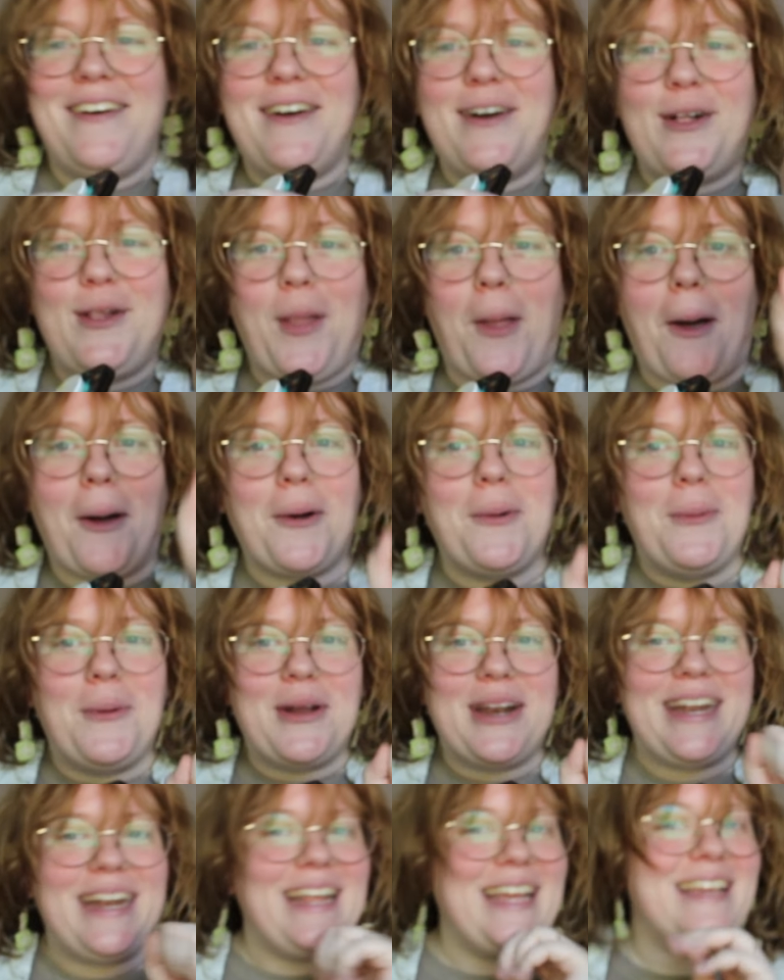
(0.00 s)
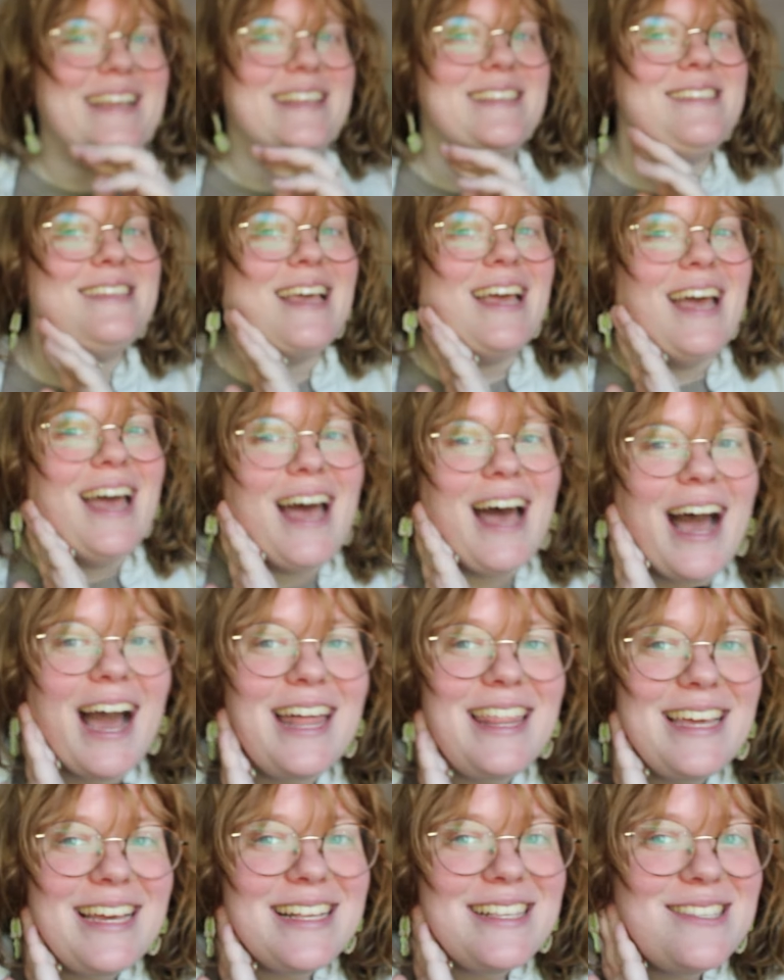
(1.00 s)
clock what it is.
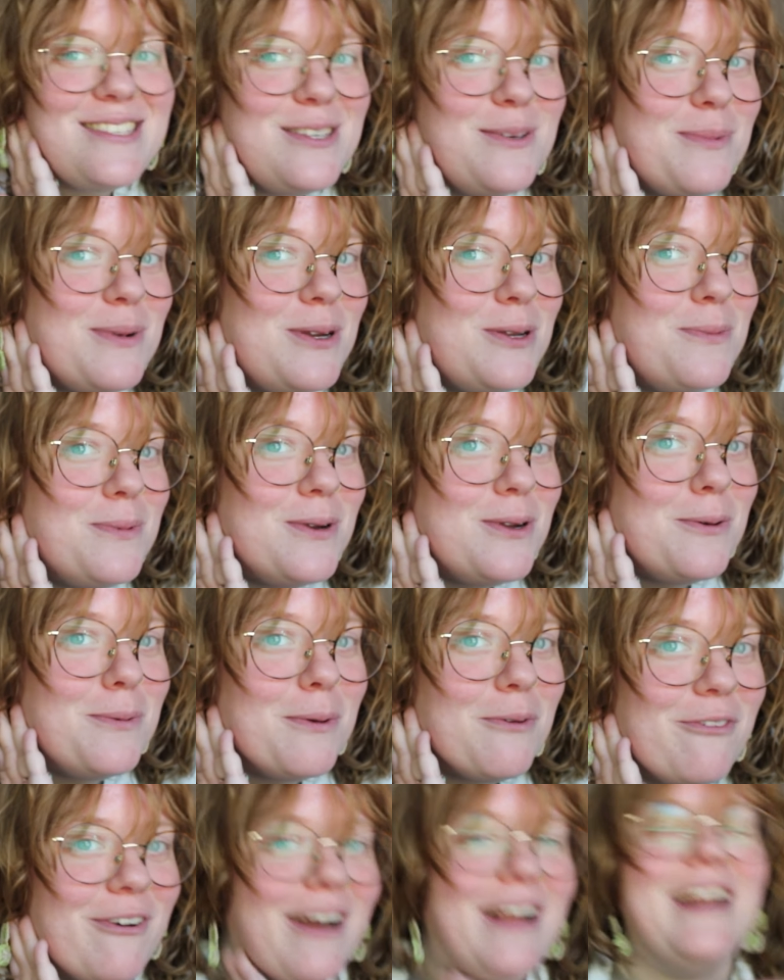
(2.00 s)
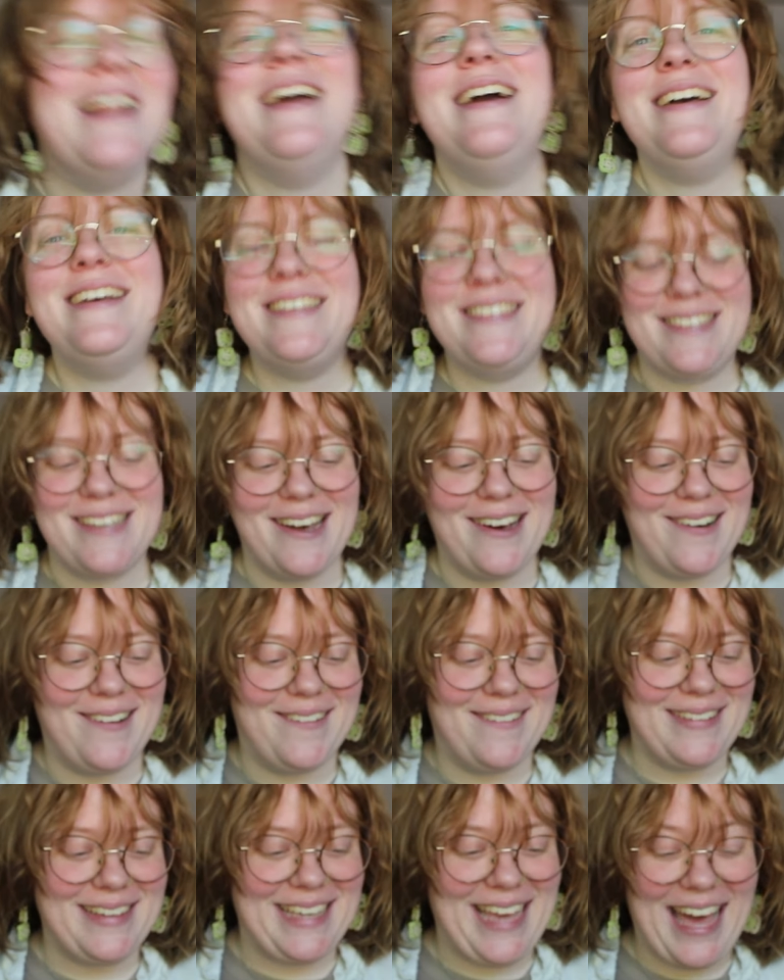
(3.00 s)
I think it's super duper duper fun.
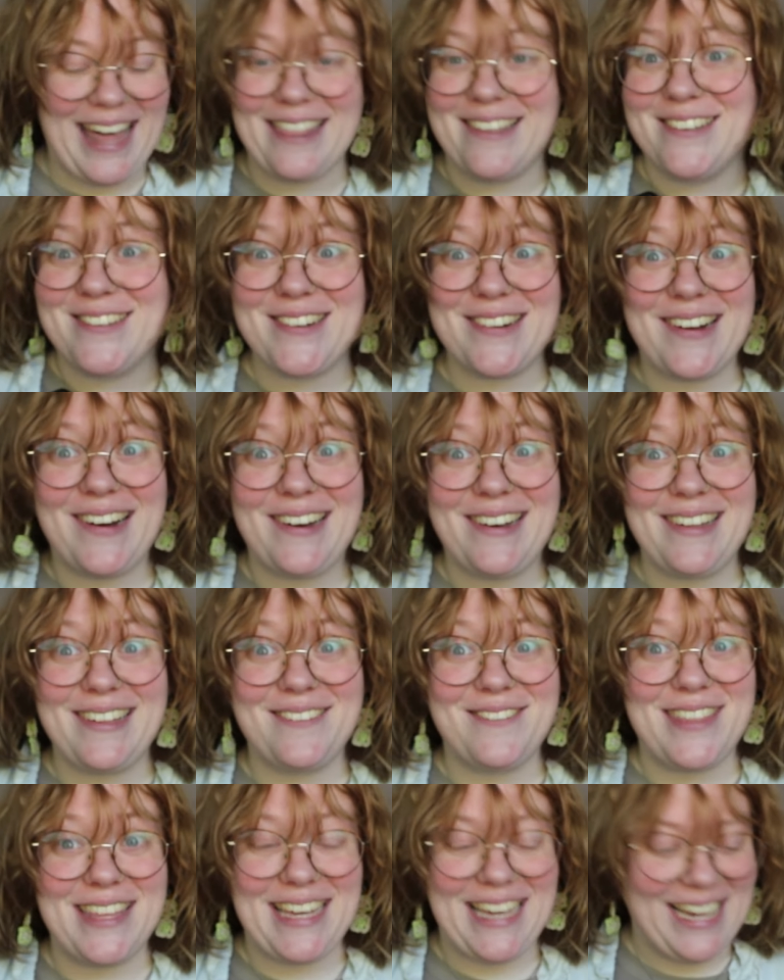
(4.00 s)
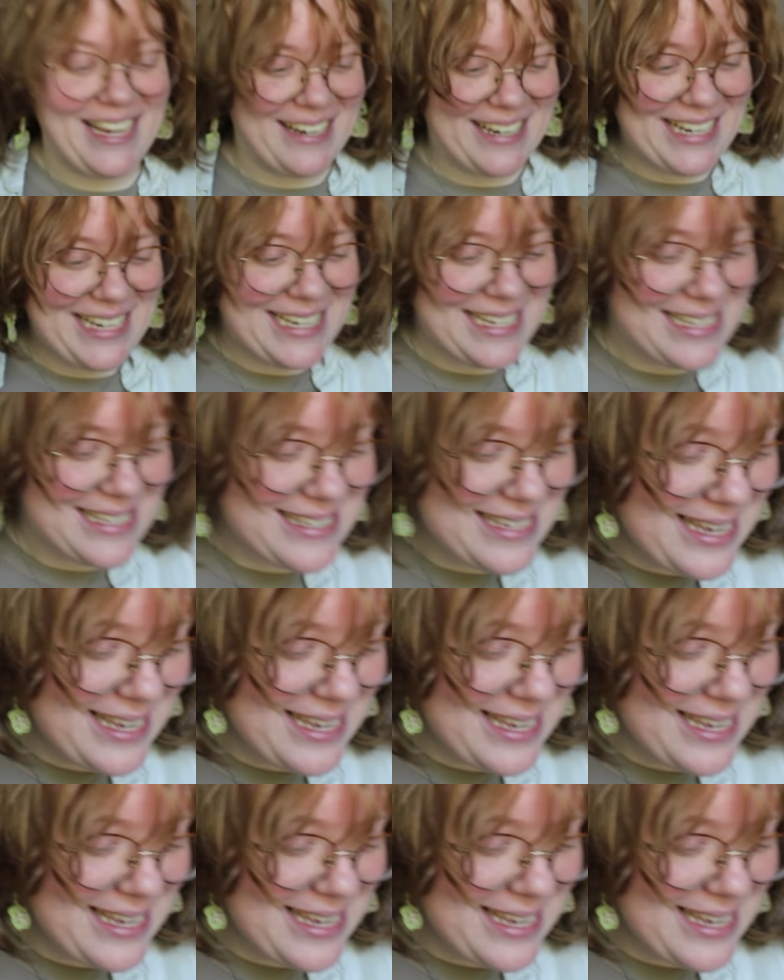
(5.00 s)
So yeah, those are all of the earrings.